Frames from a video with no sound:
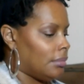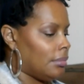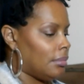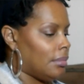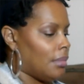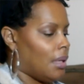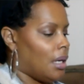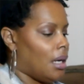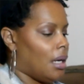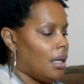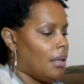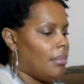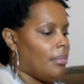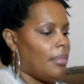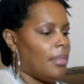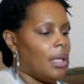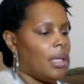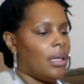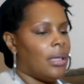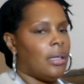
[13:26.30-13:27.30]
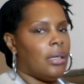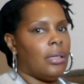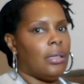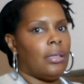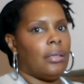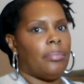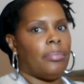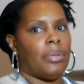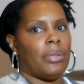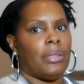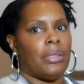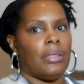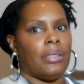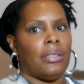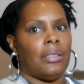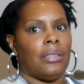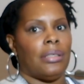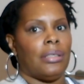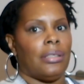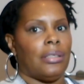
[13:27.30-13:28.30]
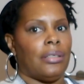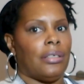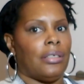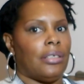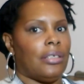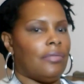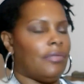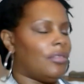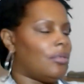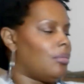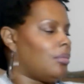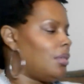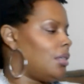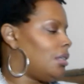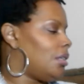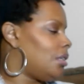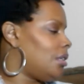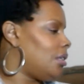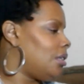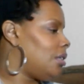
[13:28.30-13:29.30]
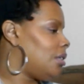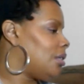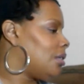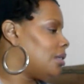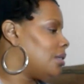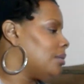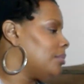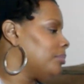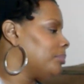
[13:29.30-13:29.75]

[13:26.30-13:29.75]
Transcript: my makeup of the week.